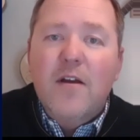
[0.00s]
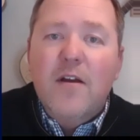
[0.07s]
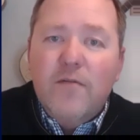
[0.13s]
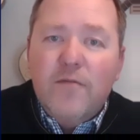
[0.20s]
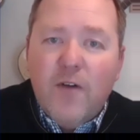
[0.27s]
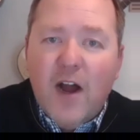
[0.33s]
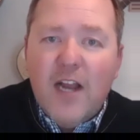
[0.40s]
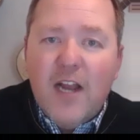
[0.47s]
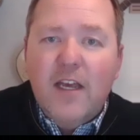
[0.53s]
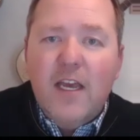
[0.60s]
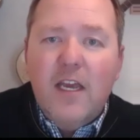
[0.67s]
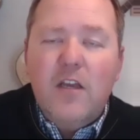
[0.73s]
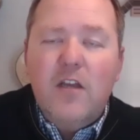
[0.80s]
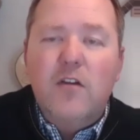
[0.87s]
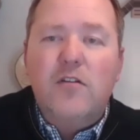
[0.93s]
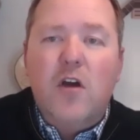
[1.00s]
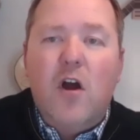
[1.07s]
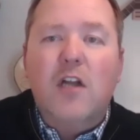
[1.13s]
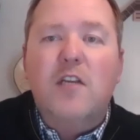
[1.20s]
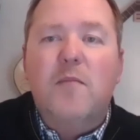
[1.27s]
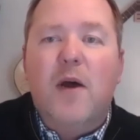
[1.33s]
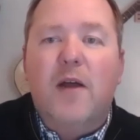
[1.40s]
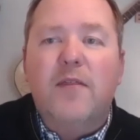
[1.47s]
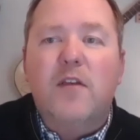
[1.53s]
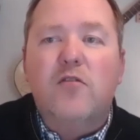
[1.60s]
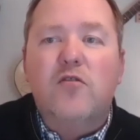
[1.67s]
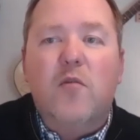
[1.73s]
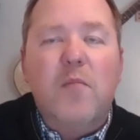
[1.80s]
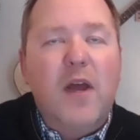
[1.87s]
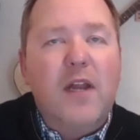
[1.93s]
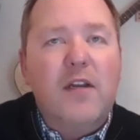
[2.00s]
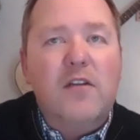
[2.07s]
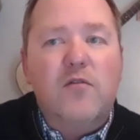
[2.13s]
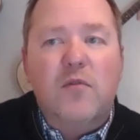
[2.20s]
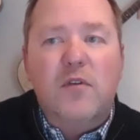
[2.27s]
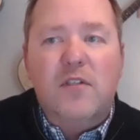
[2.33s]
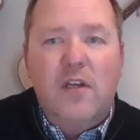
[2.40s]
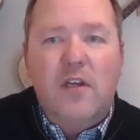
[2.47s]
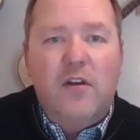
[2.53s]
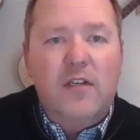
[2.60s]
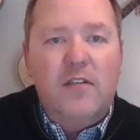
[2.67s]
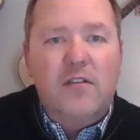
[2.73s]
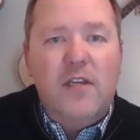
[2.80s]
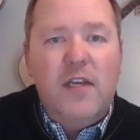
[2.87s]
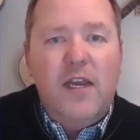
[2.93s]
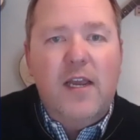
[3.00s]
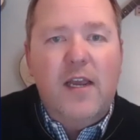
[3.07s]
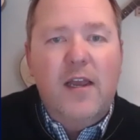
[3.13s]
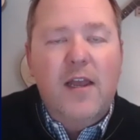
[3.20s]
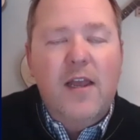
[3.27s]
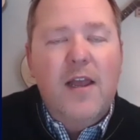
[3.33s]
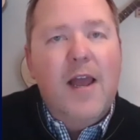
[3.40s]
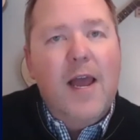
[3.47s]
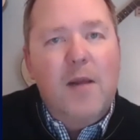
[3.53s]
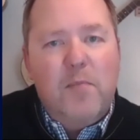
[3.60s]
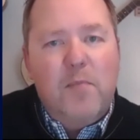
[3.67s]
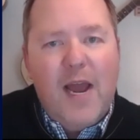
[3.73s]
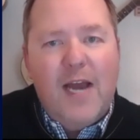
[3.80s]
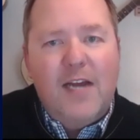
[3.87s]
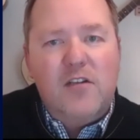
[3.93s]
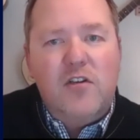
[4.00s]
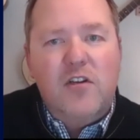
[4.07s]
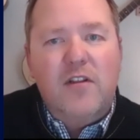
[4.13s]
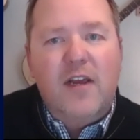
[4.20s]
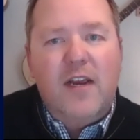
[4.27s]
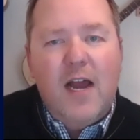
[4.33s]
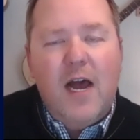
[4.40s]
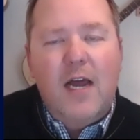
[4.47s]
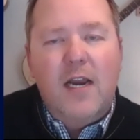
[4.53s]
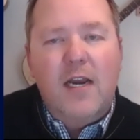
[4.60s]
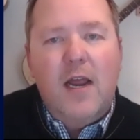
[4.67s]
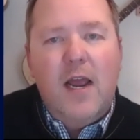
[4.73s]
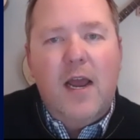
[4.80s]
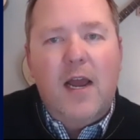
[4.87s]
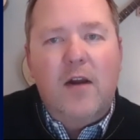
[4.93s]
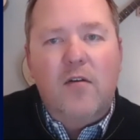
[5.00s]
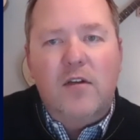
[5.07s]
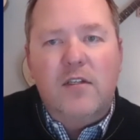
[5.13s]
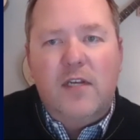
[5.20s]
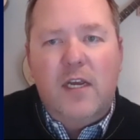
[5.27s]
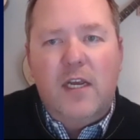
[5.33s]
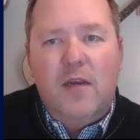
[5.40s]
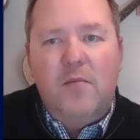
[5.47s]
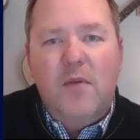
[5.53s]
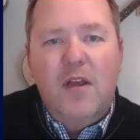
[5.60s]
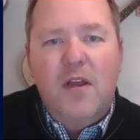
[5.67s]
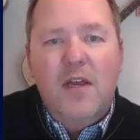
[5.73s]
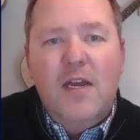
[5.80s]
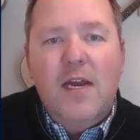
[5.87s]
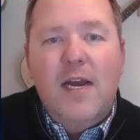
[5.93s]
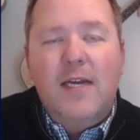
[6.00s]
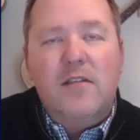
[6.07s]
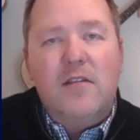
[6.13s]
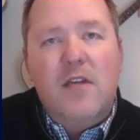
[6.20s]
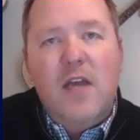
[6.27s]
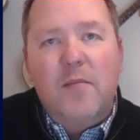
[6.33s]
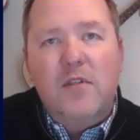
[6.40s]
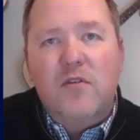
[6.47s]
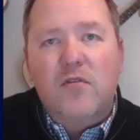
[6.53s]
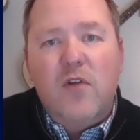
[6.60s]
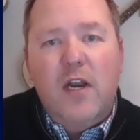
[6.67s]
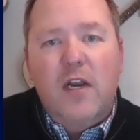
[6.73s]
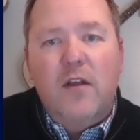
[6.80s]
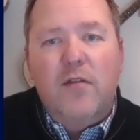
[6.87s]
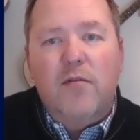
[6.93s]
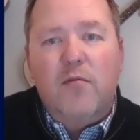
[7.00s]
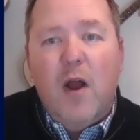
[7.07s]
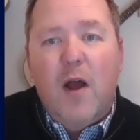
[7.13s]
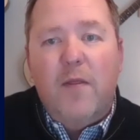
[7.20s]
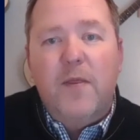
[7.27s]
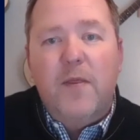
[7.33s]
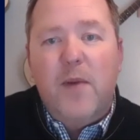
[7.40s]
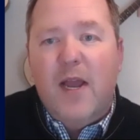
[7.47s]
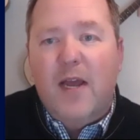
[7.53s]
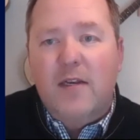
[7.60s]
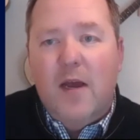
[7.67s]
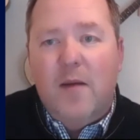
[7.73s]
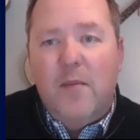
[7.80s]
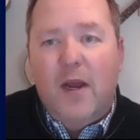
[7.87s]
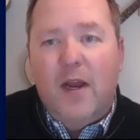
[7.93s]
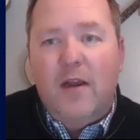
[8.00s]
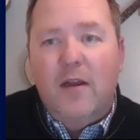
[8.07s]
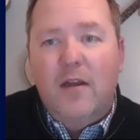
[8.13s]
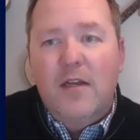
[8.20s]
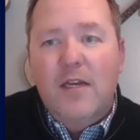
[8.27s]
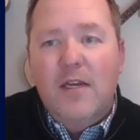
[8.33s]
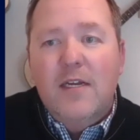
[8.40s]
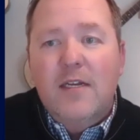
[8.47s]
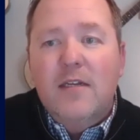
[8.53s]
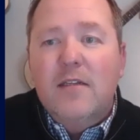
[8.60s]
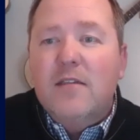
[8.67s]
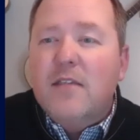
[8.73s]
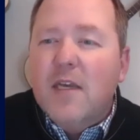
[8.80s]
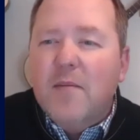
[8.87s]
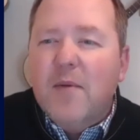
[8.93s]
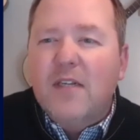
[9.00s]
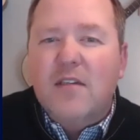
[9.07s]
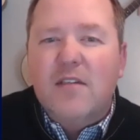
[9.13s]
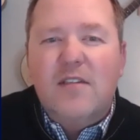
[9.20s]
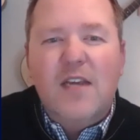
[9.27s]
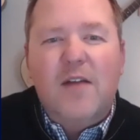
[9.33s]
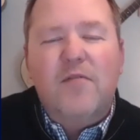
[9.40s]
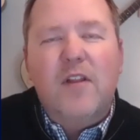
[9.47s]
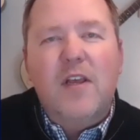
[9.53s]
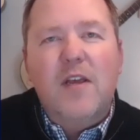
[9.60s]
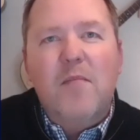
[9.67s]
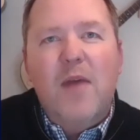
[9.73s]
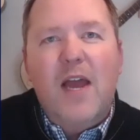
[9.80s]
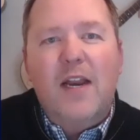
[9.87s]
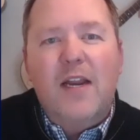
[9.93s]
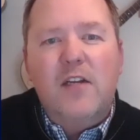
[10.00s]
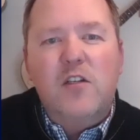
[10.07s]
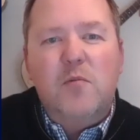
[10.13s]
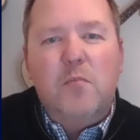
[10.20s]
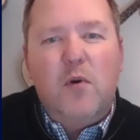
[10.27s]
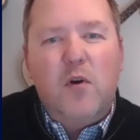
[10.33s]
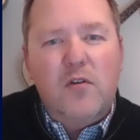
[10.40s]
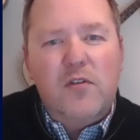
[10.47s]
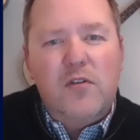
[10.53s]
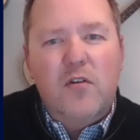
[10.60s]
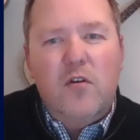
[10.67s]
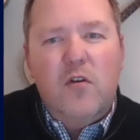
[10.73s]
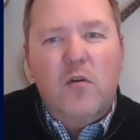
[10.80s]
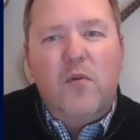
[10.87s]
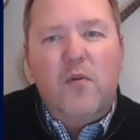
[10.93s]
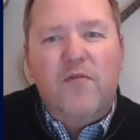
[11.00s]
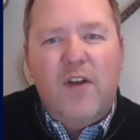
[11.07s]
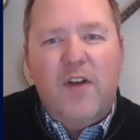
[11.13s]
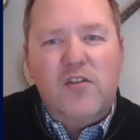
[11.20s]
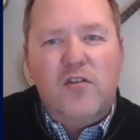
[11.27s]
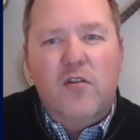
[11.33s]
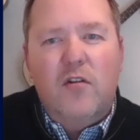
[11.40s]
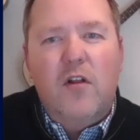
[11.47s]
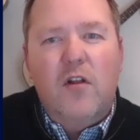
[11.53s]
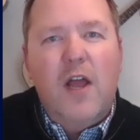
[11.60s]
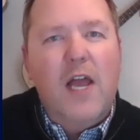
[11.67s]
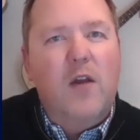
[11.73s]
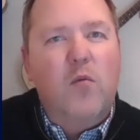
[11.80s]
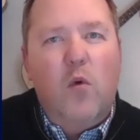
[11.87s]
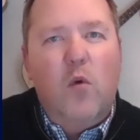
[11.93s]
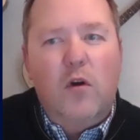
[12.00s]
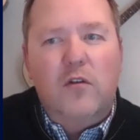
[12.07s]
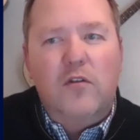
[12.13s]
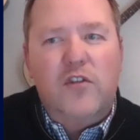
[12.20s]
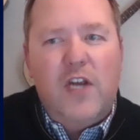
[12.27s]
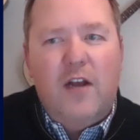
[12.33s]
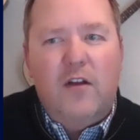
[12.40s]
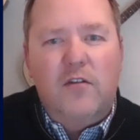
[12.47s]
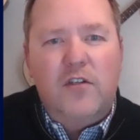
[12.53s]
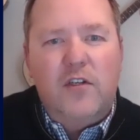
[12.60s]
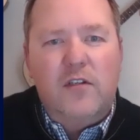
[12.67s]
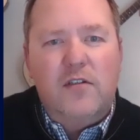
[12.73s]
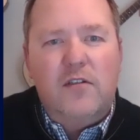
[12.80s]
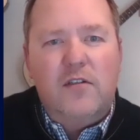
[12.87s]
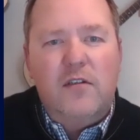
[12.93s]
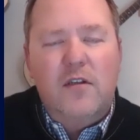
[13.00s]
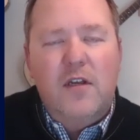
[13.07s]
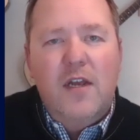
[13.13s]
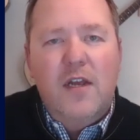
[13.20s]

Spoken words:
Finally, you talked about the tremendous resiliency and passion the Conagra team has demonstrated throughout the pandemic, seeming to deftly manage personal, professional, and world challenges.